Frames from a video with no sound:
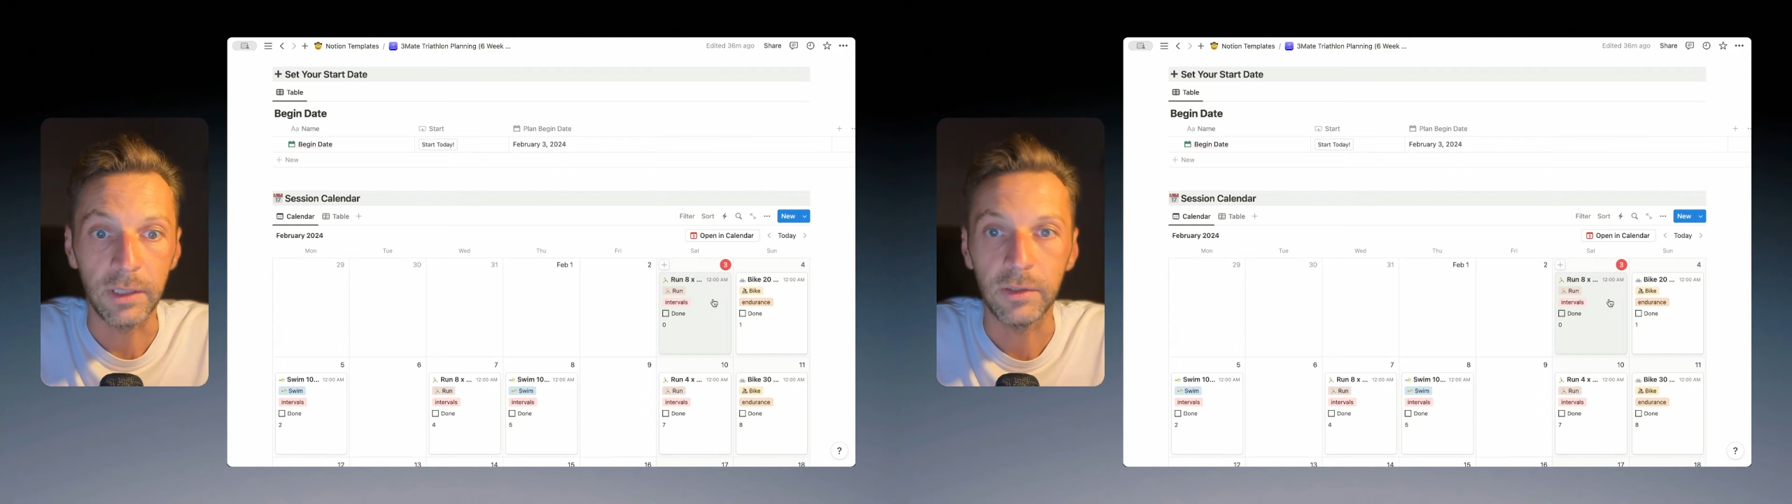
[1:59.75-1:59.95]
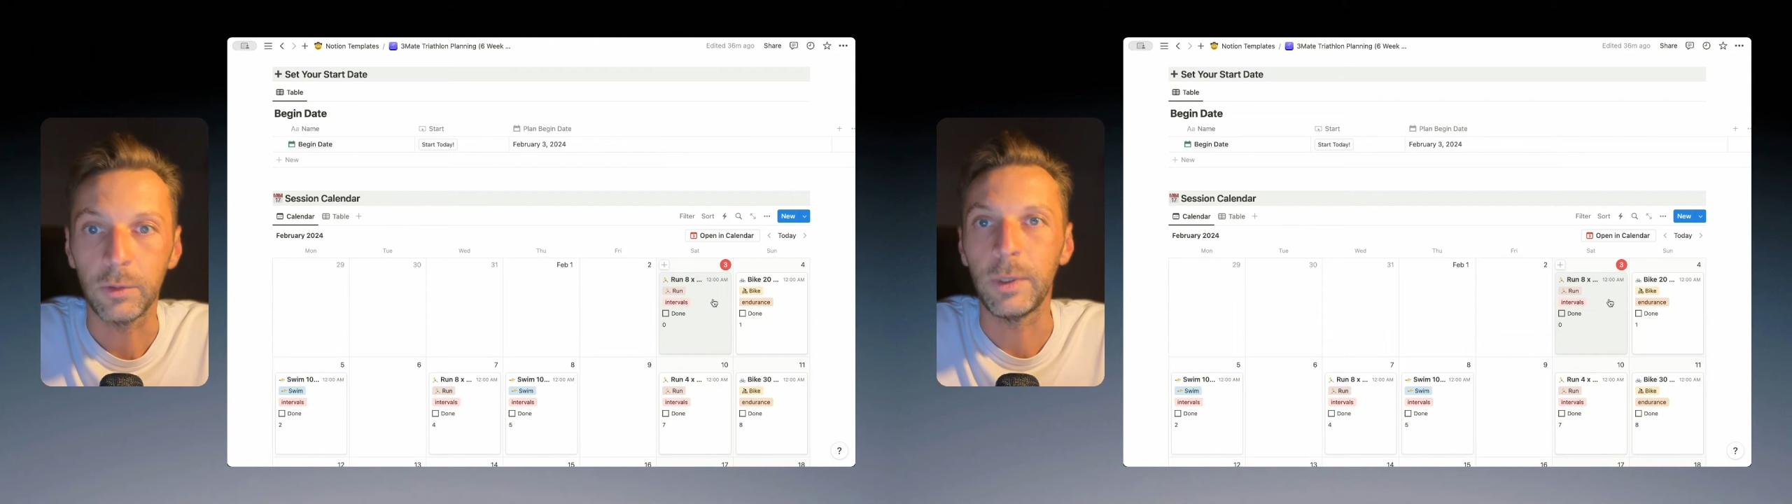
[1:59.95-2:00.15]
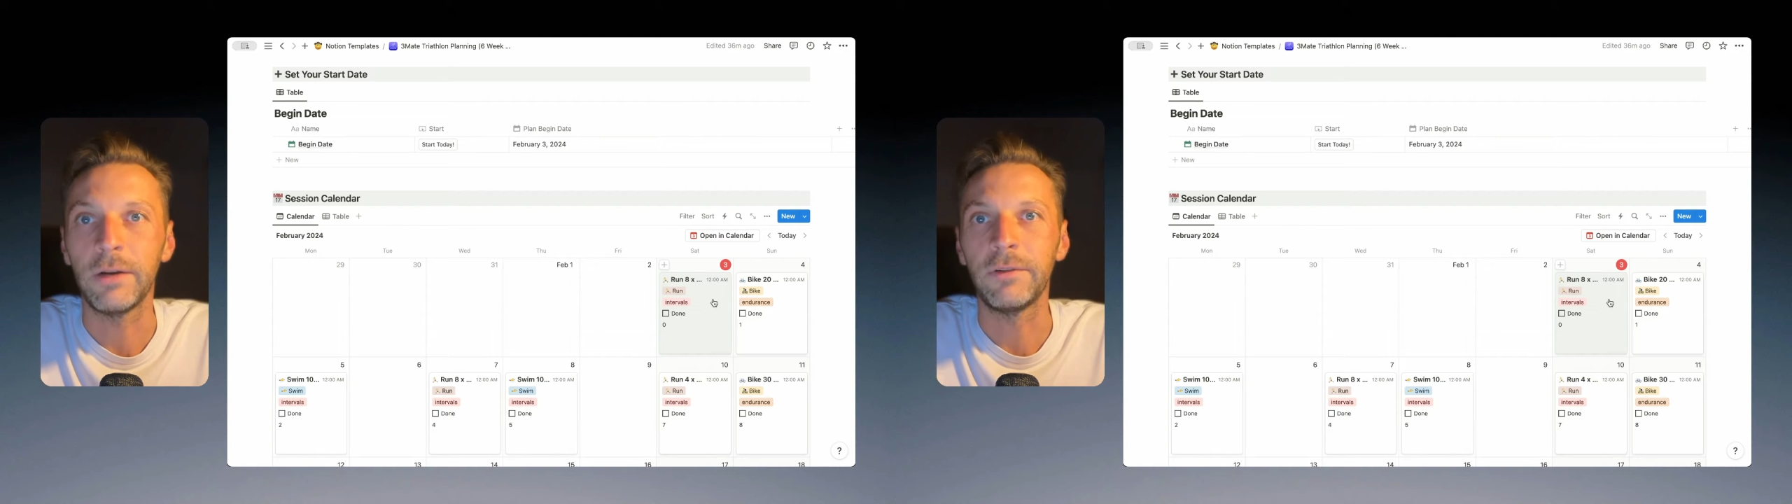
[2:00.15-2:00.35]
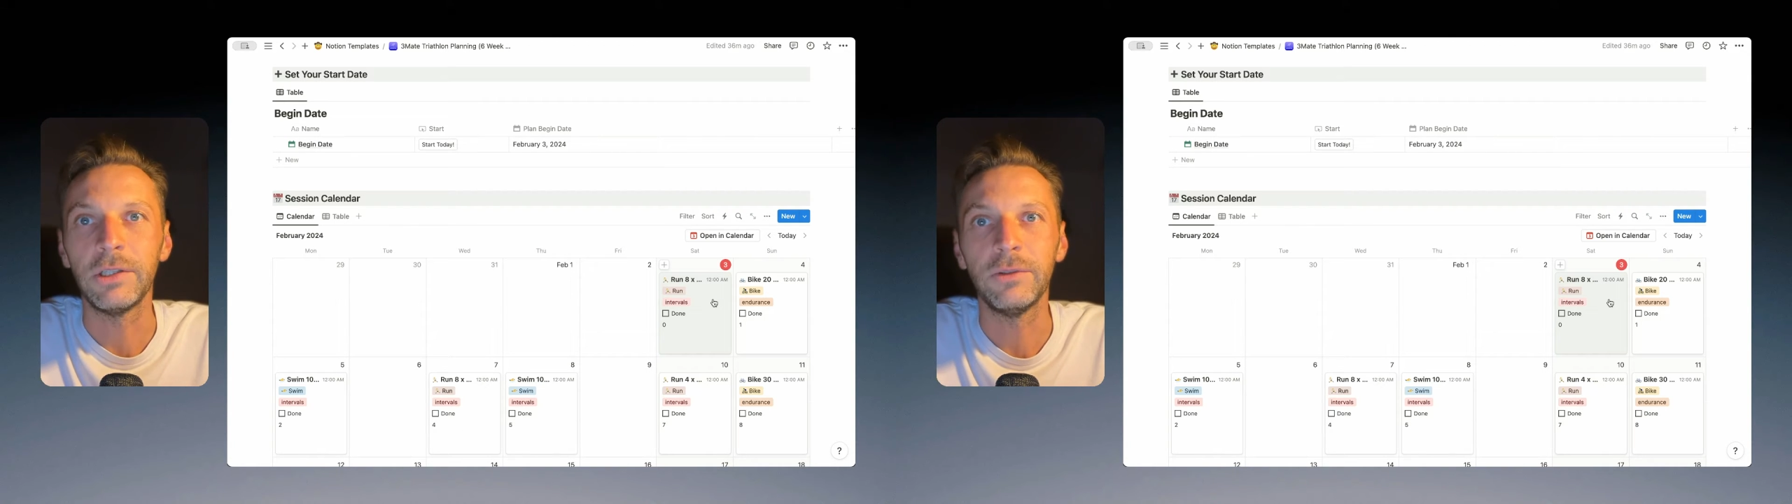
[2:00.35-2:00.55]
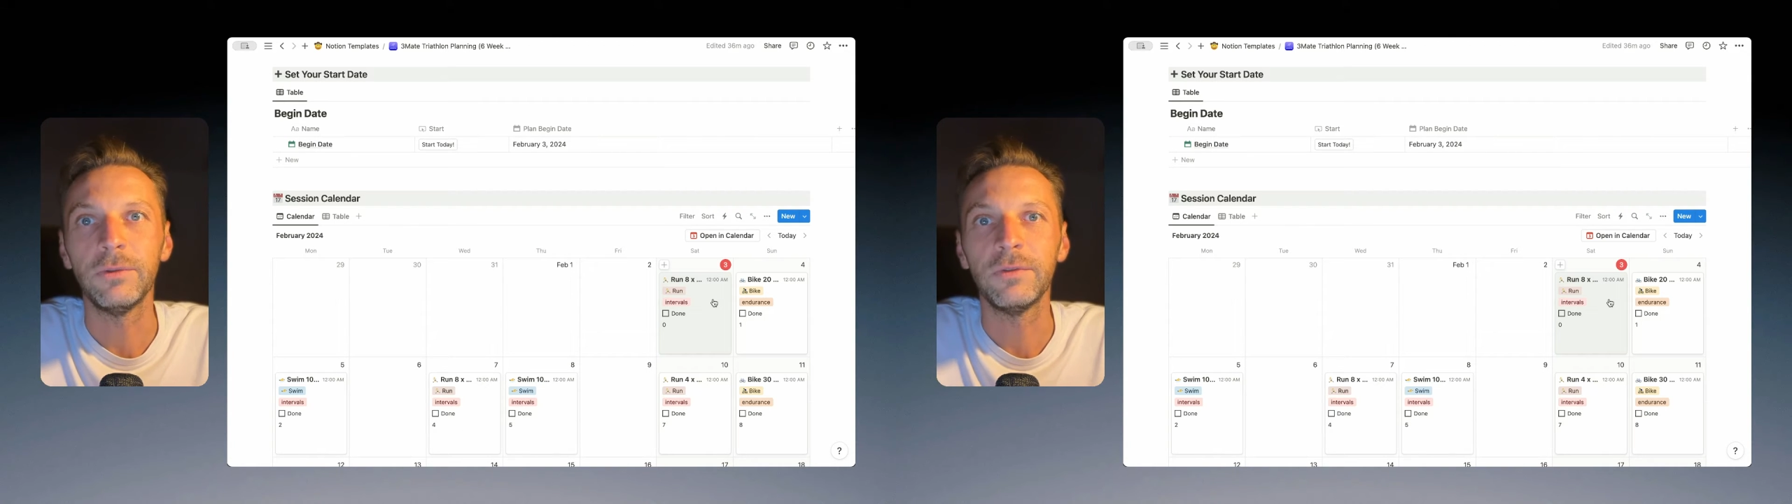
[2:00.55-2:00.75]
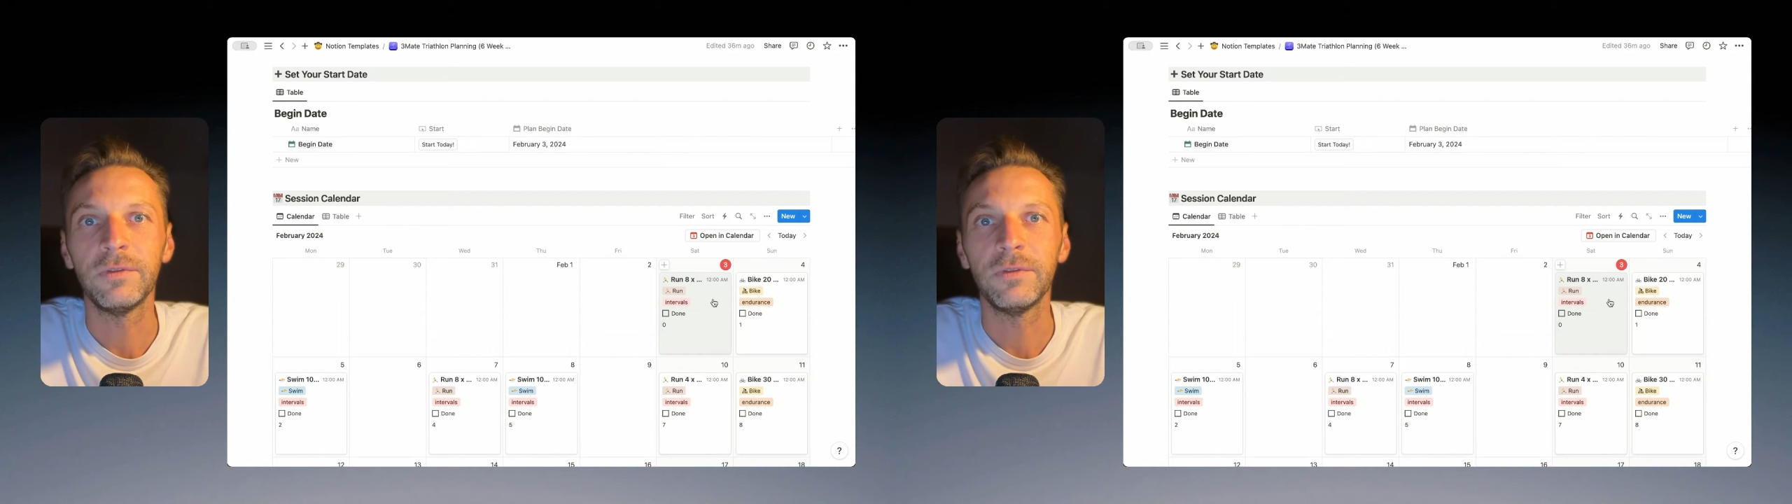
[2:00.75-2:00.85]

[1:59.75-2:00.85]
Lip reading: So whenever you